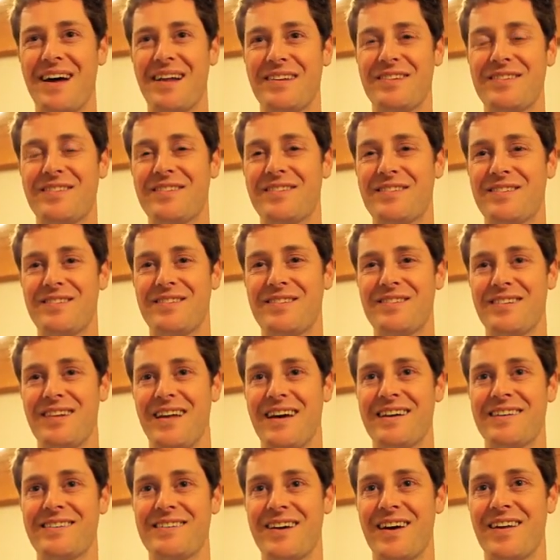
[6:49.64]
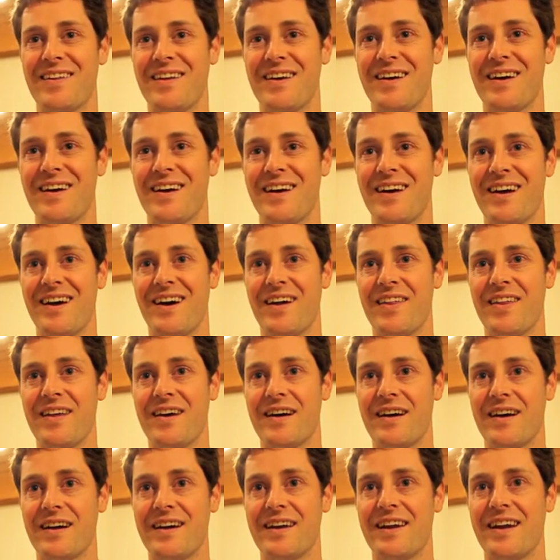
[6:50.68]
slights on
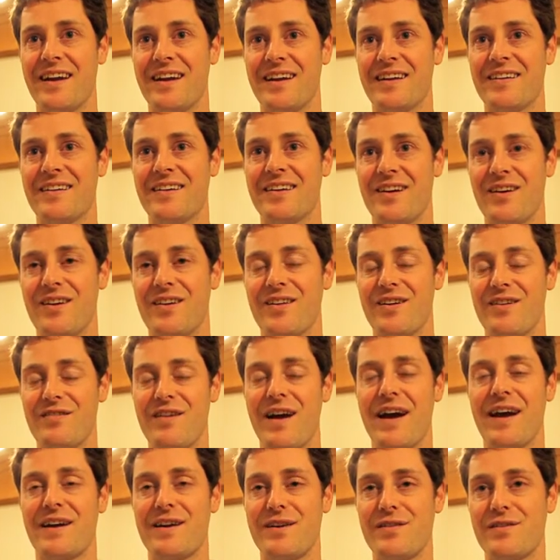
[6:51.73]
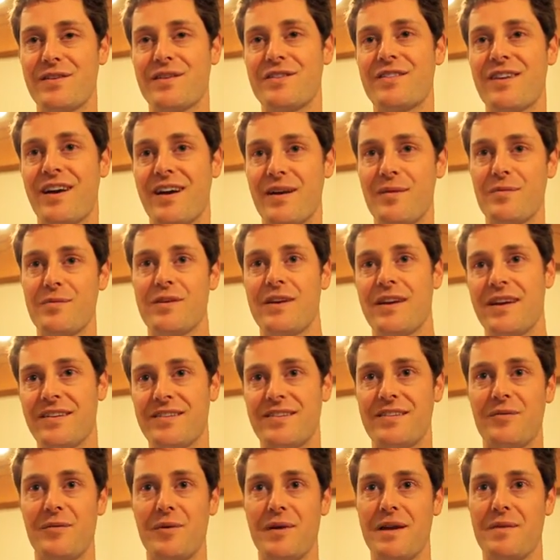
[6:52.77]
the Canadian or the Vancouver startup scene,
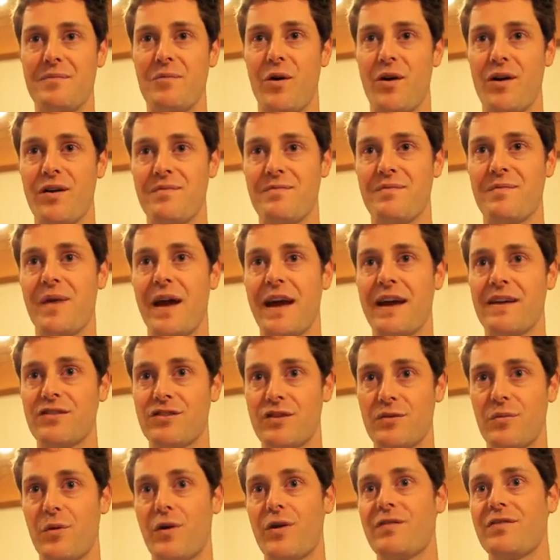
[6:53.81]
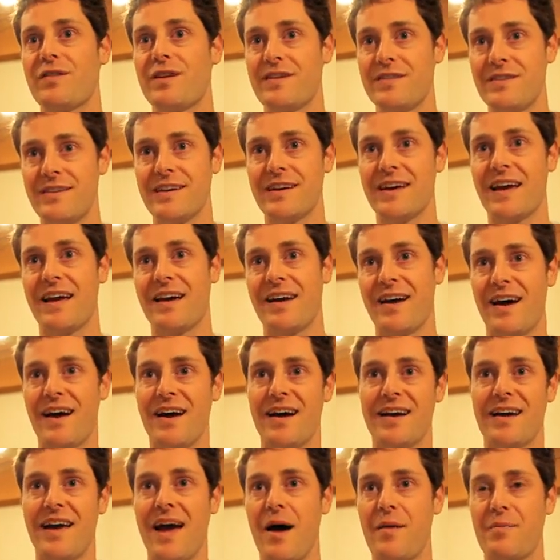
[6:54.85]
is that we need more angel, more VC
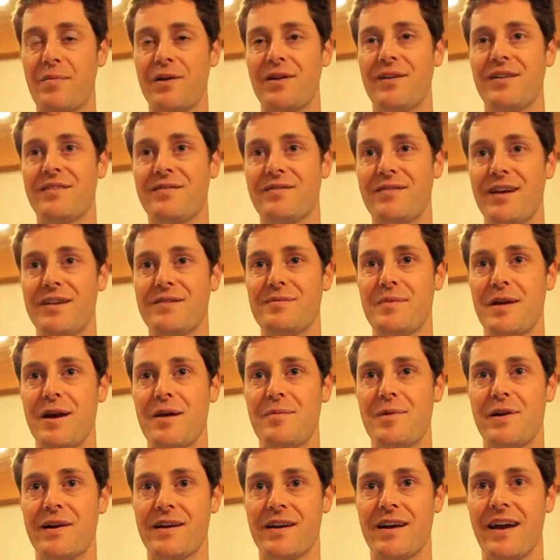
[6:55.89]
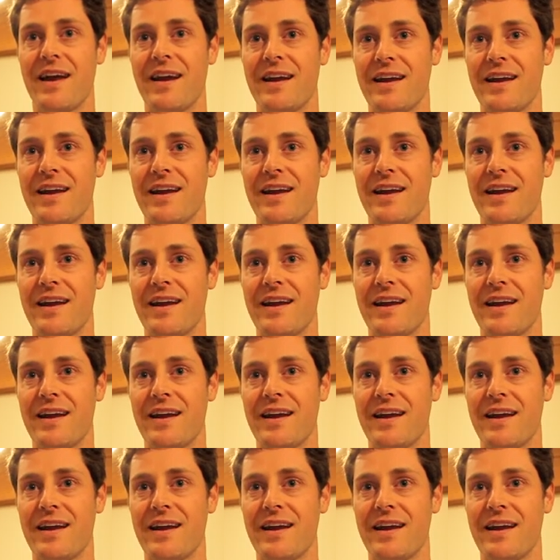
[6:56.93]
capital investment up here to kind of.